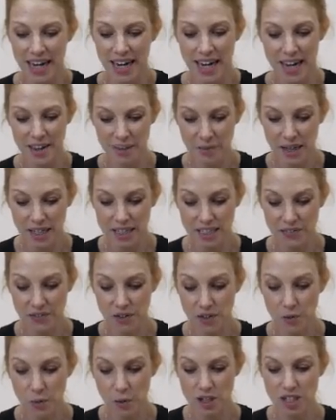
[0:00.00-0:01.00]
Otherwise, if
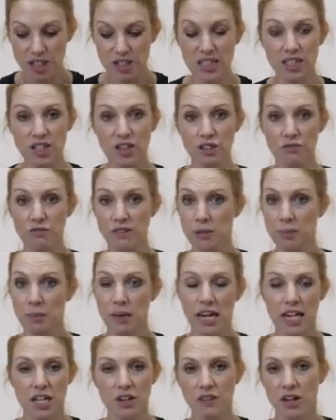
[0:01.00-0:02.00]
you're watching this on the
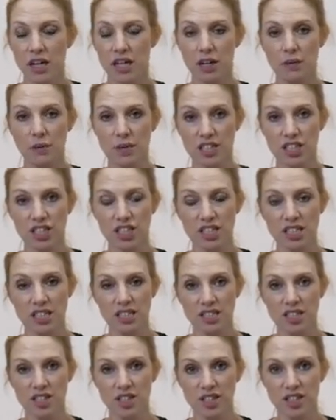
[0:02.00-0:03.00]
replay and you've got any
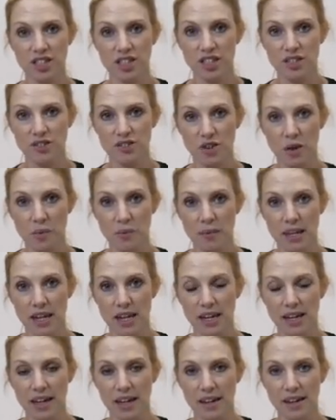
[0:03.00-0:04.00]
questions, just drop
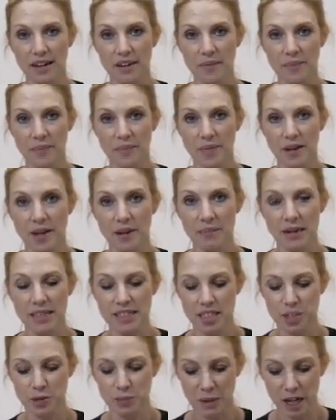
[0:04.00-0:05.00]
me a
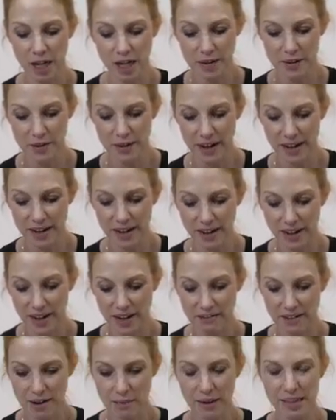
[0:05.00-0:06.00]
message below and I'll get
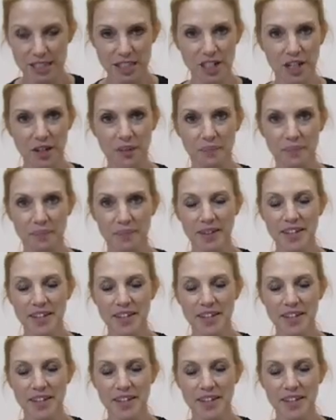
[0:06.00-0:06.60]
right back to you.